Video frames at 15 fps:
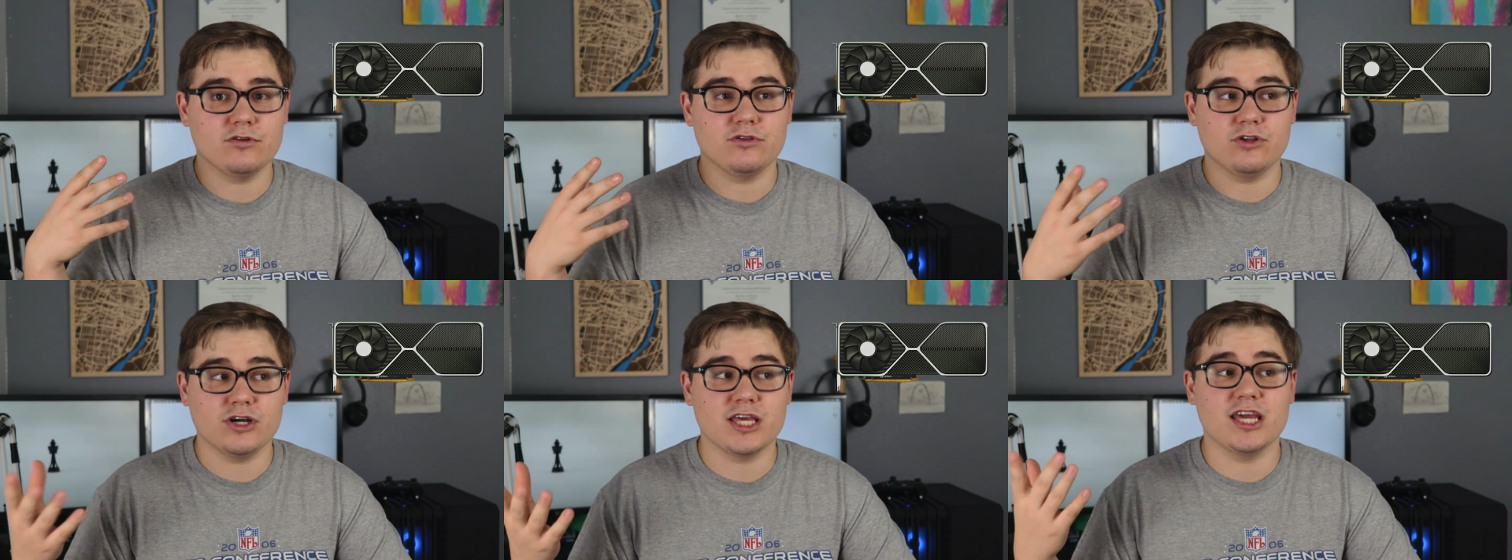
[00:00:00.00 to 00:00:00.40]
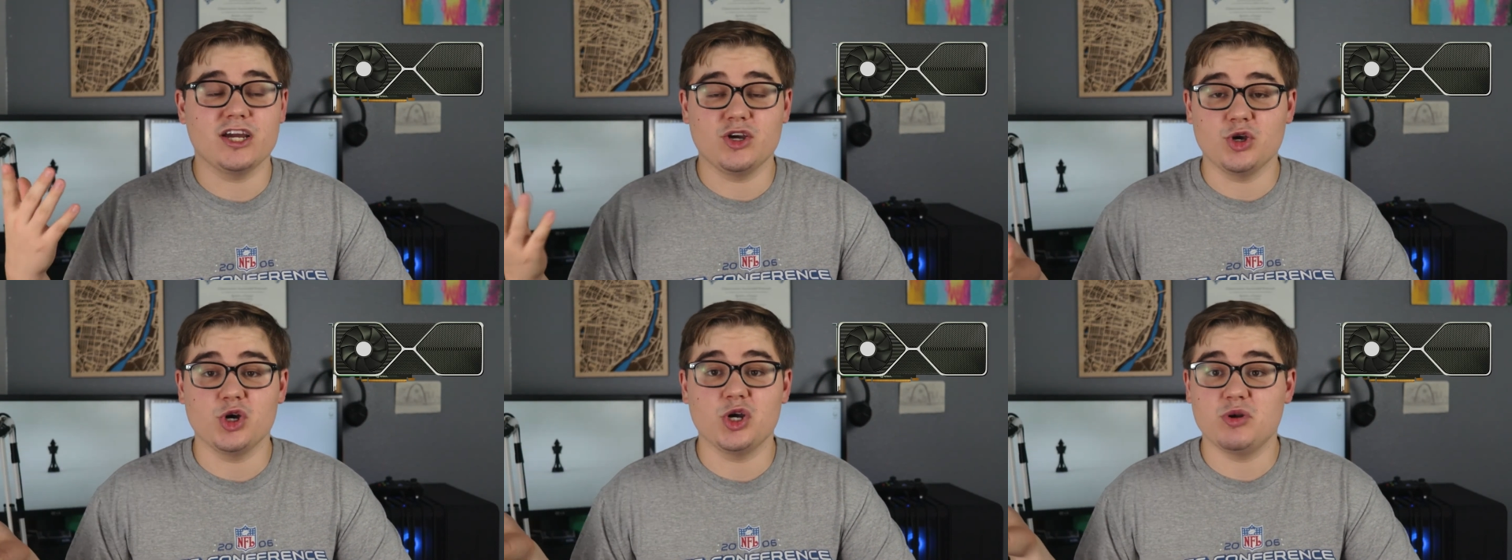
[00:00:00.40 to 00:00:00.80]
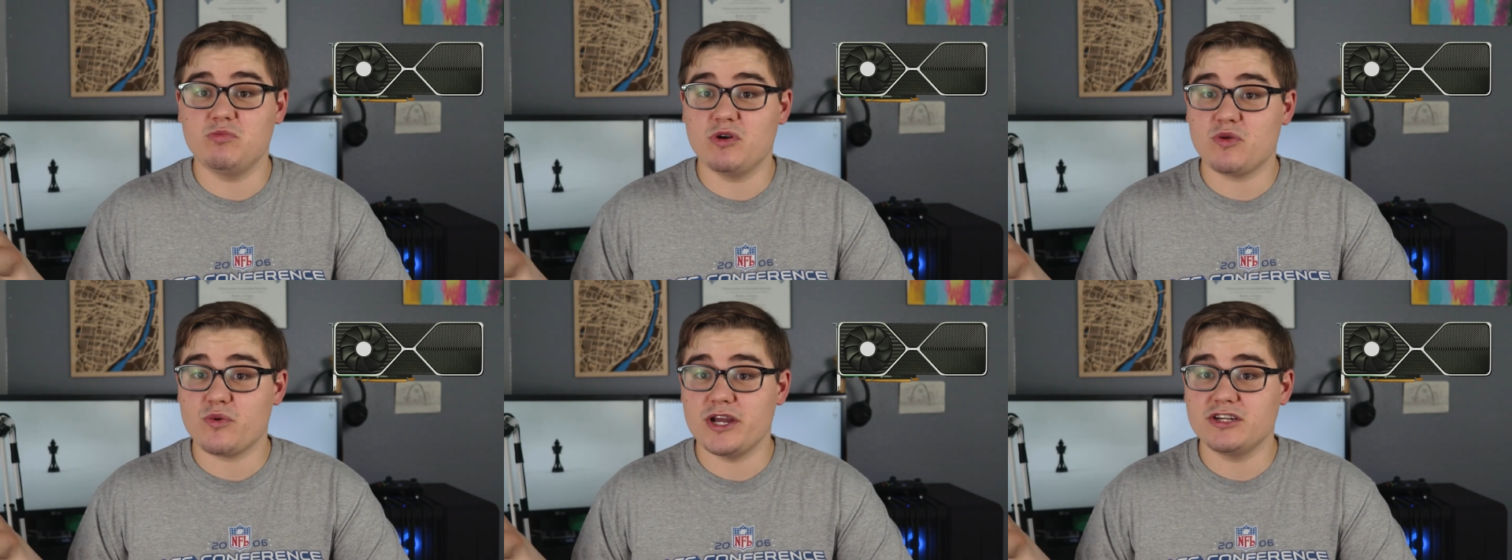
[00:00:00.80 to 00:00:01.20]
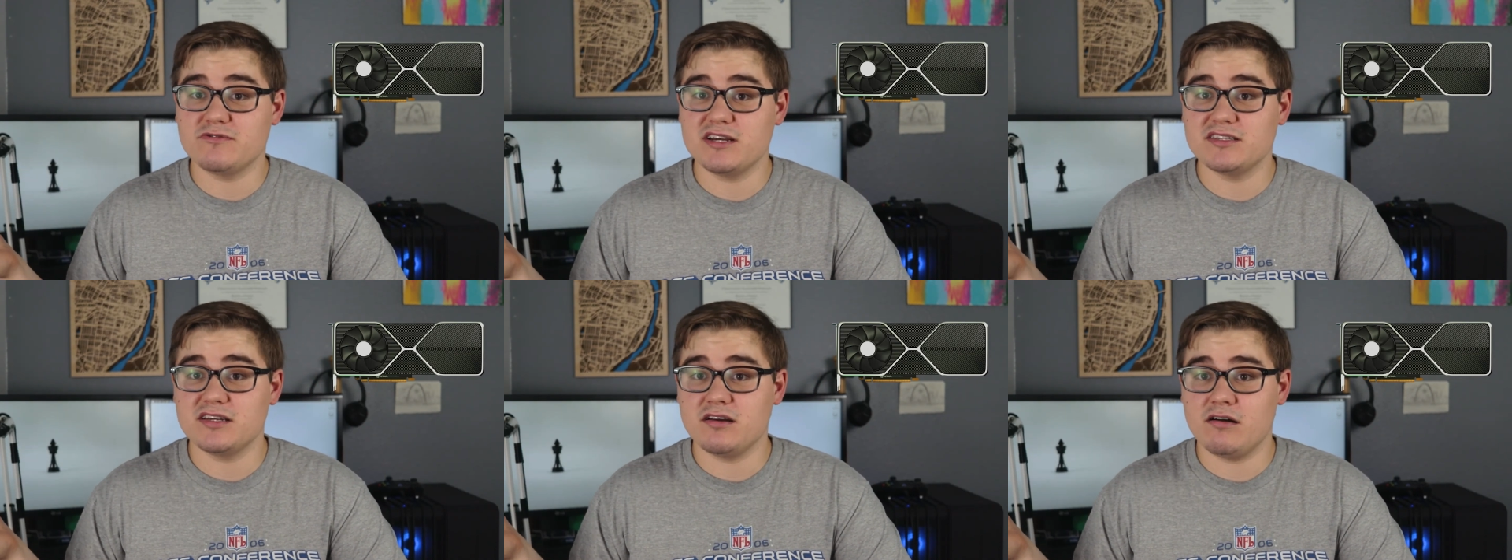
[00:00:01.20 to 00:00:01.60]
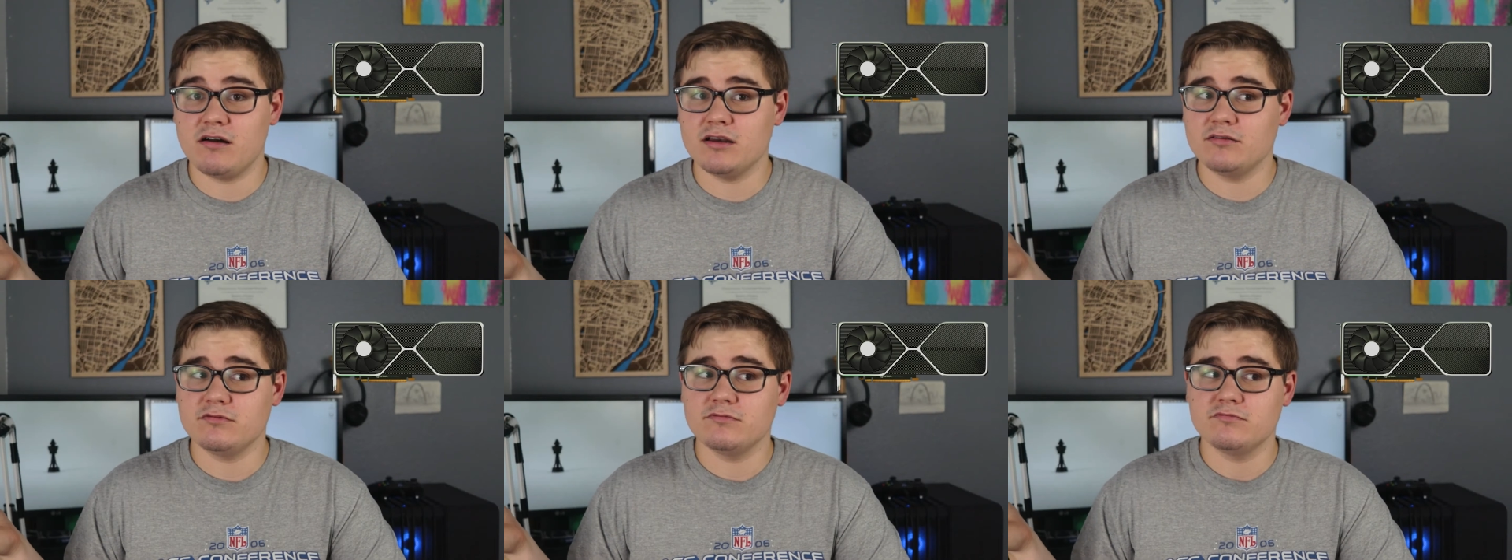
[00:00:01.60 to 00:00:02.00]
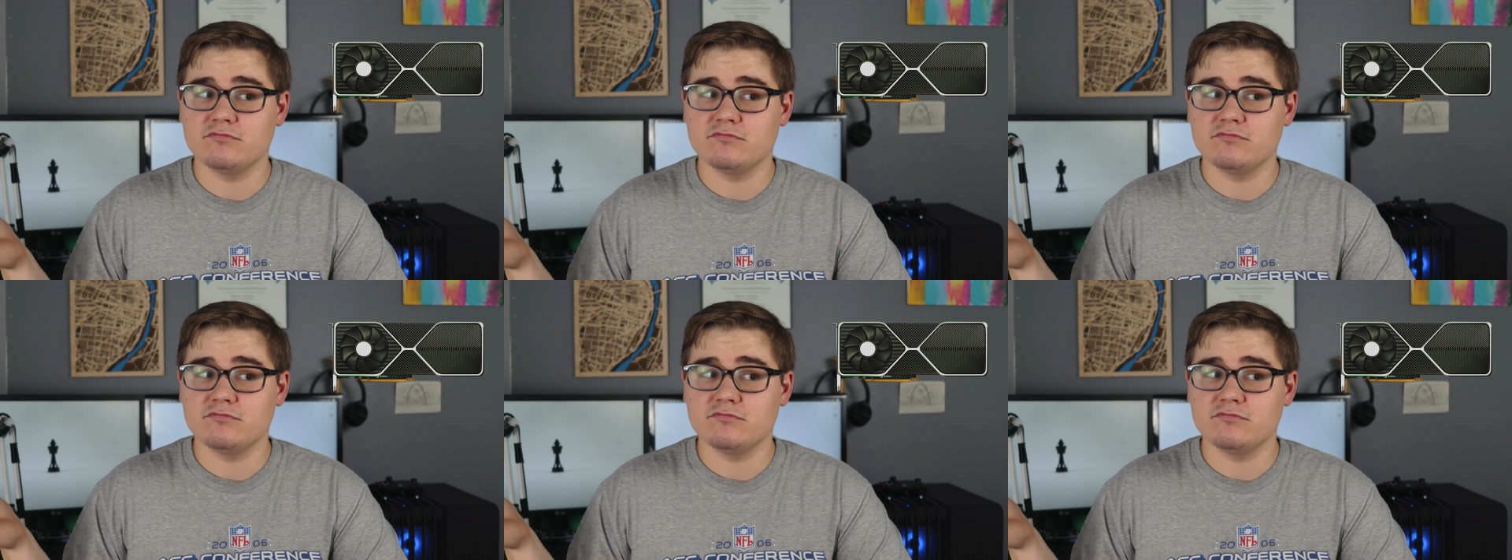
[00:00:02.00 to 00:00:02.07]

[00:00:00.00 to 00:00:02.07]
looking good with ray tracing on,